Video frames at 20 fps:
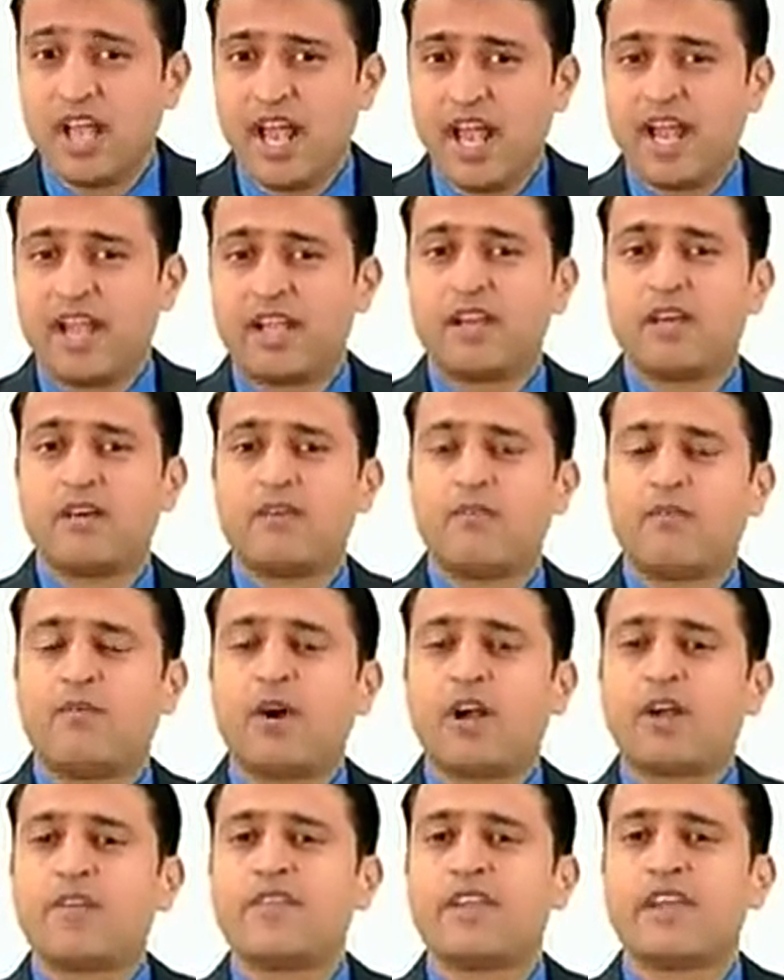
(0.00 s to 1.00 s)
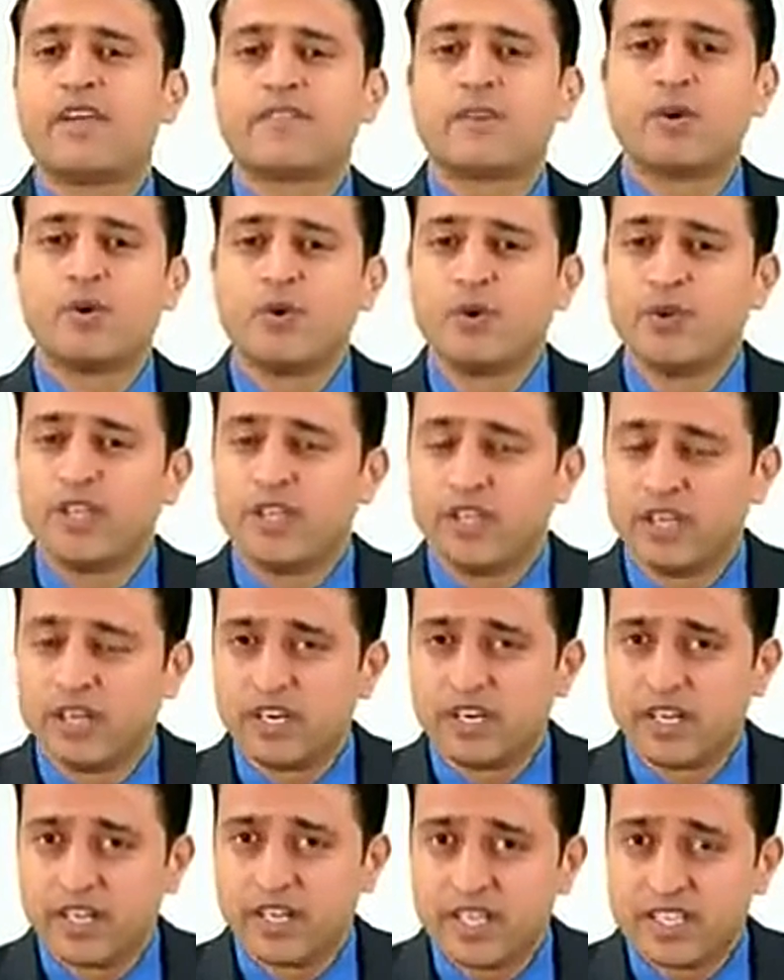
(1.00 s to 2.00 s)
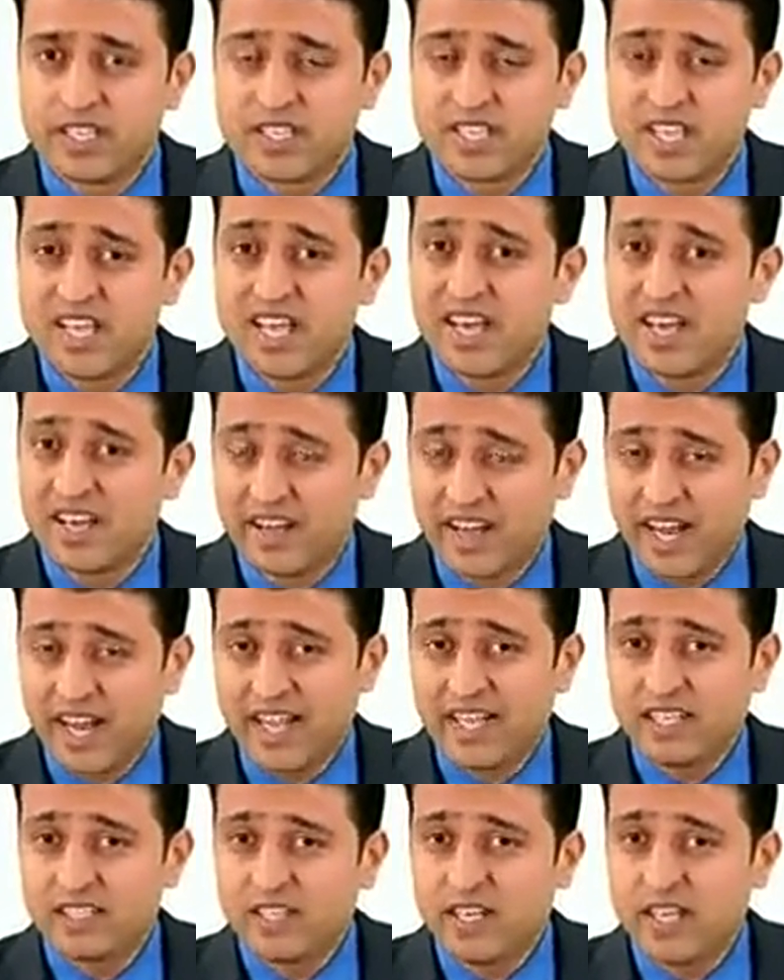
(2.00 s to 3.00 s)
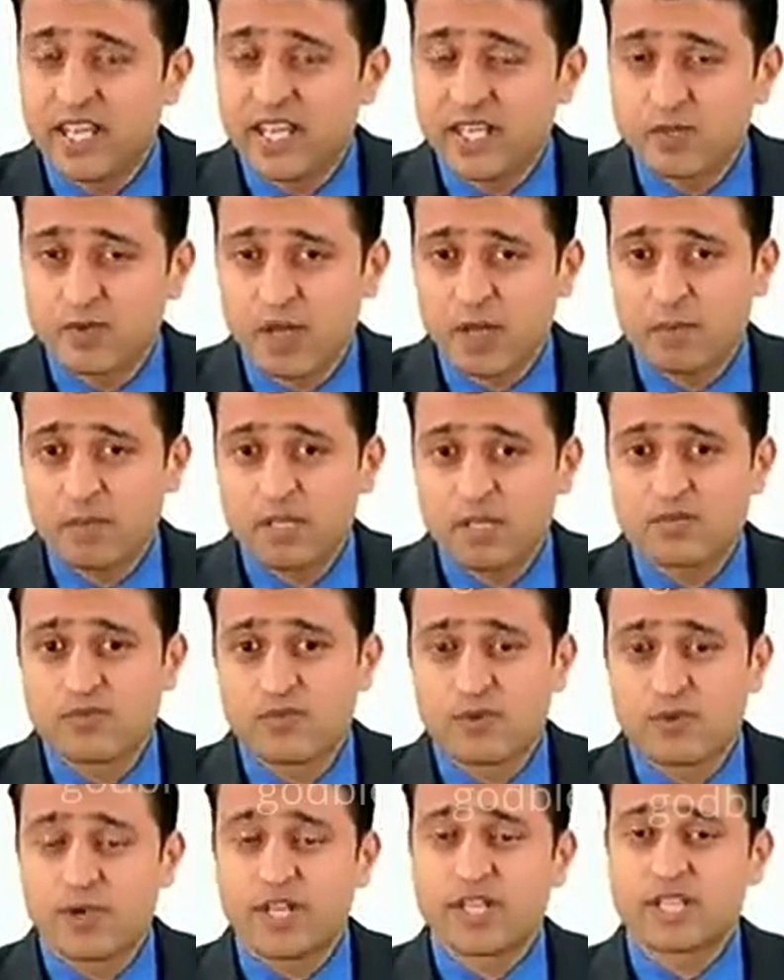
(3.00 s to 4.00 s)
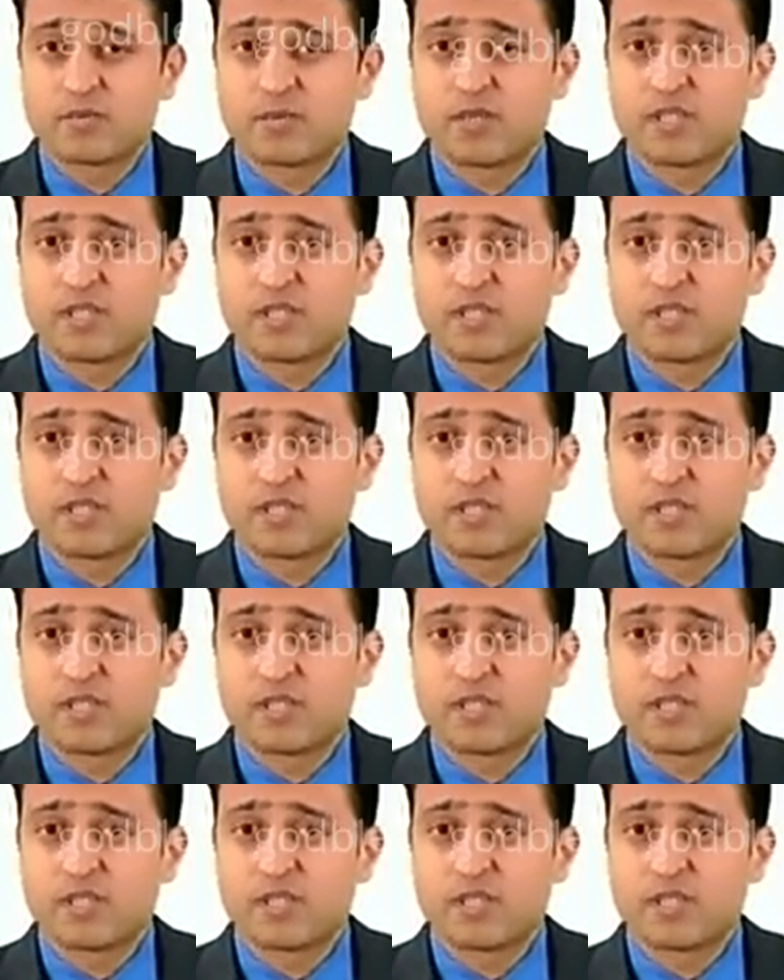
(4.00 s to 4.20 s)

And what we have to do here is write 3x square plus 4x